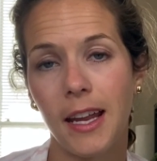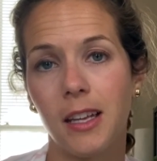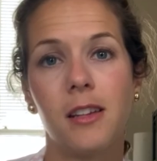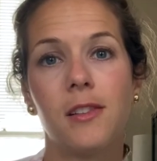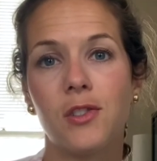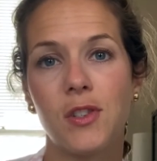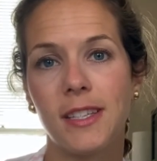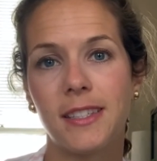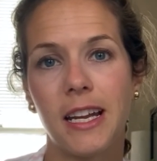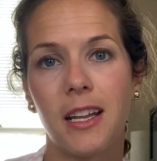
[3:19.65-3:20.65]
and she
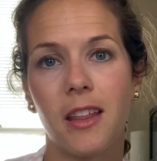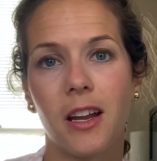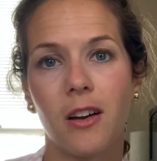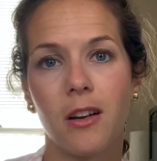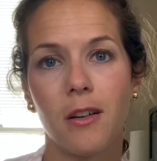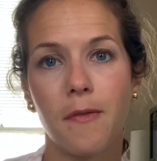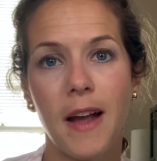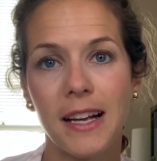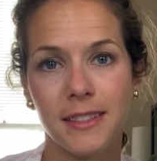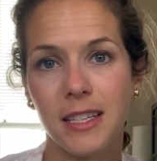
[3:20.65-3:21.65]
stayed there
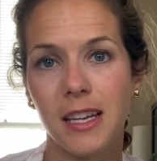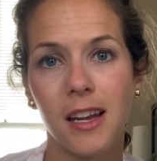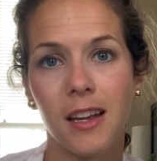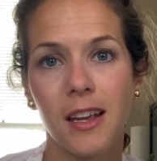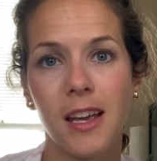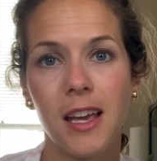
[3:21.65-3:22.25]
fasting.